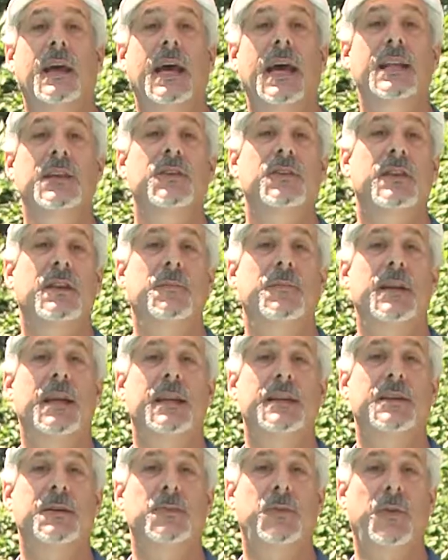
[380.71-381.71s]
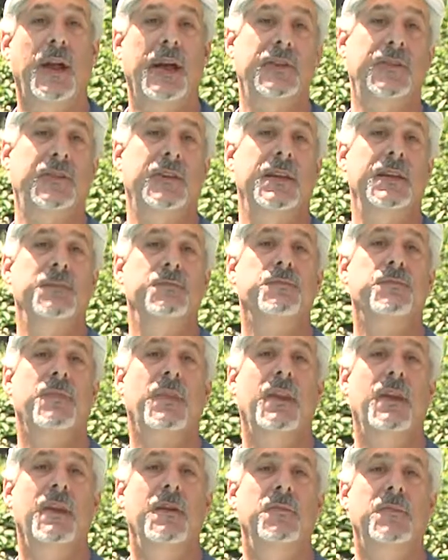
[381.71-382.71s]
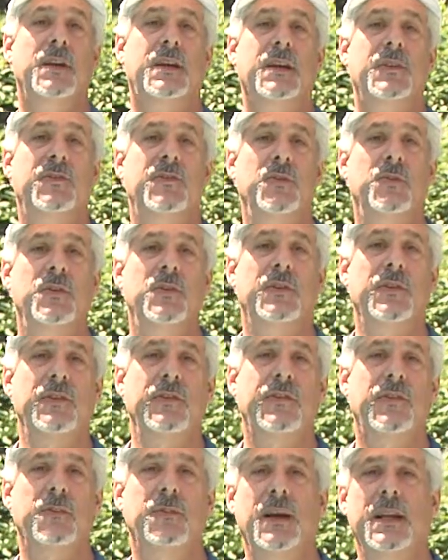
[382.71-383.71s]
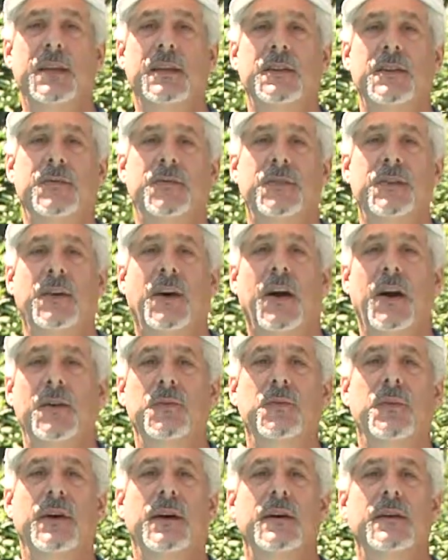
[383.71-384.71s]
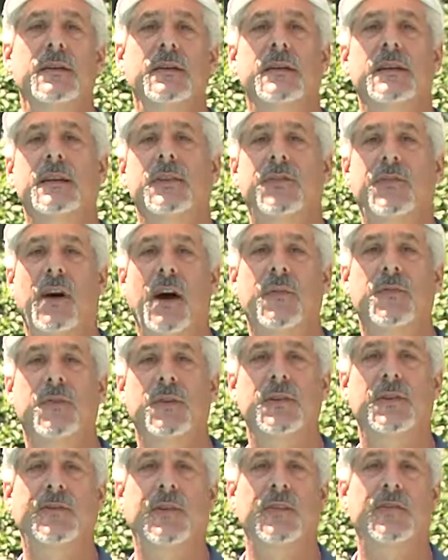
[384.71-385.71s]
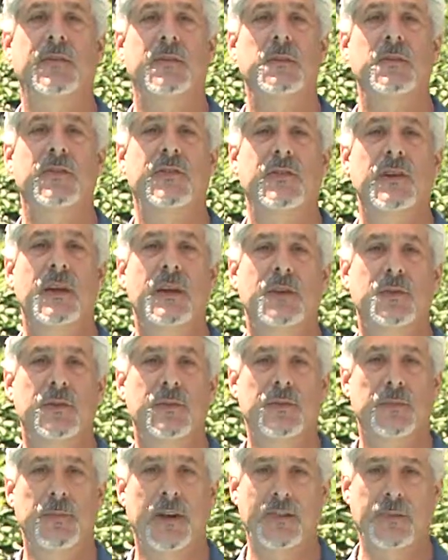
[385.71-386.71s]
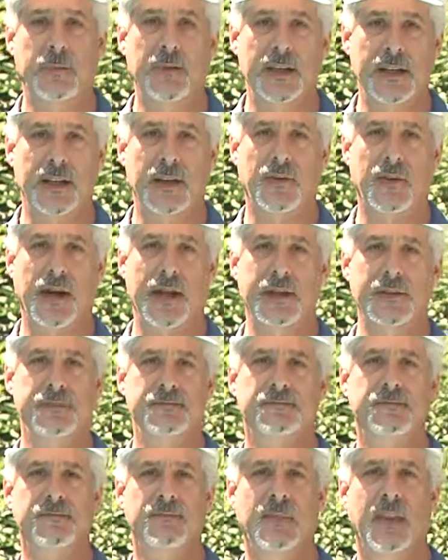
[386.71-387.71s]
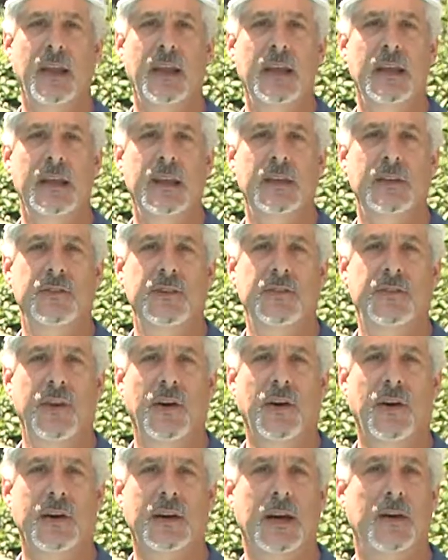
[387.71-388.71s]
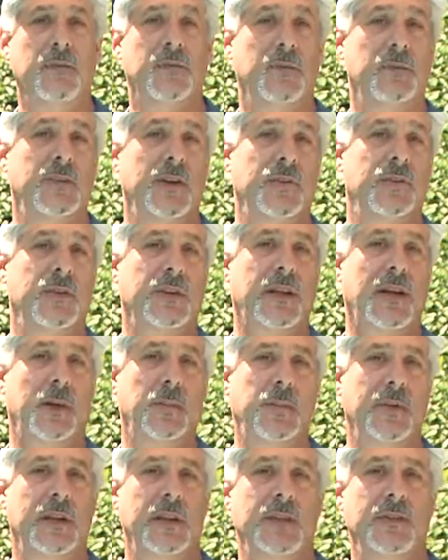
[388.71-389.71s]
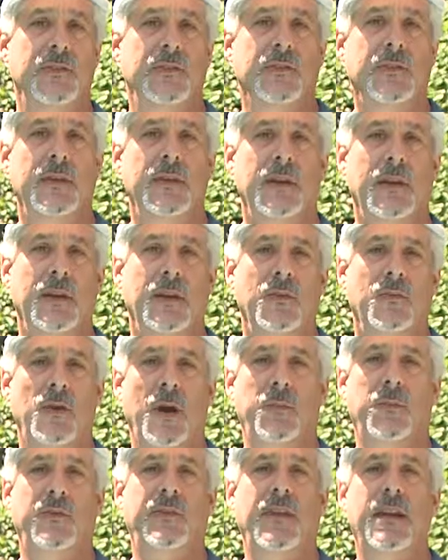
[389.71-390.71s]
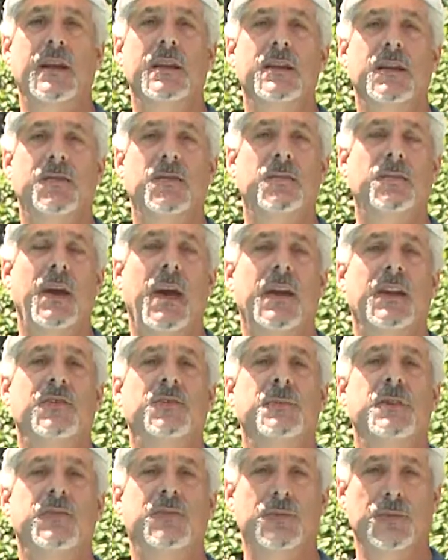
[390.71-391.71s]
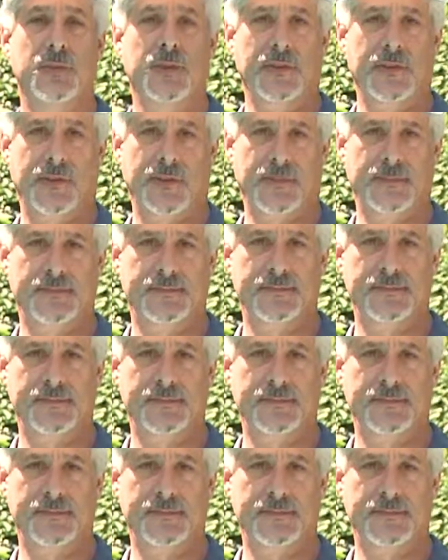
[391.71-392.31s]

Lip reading: And you eliminate complexity because you reduce the many different hardware and software systems which must be integrated, since they all come from different companies representing different management tools.